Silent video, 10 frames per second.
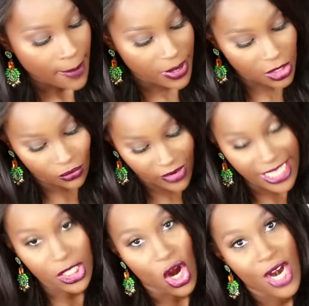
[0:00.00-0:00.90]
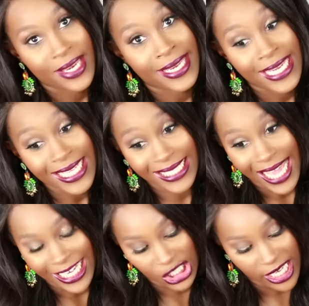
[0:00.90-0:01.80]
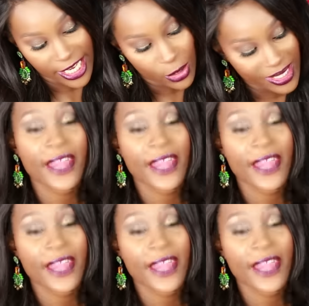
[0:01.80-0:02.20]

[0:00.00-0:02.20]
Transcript: but the rest are NYX eyeshadows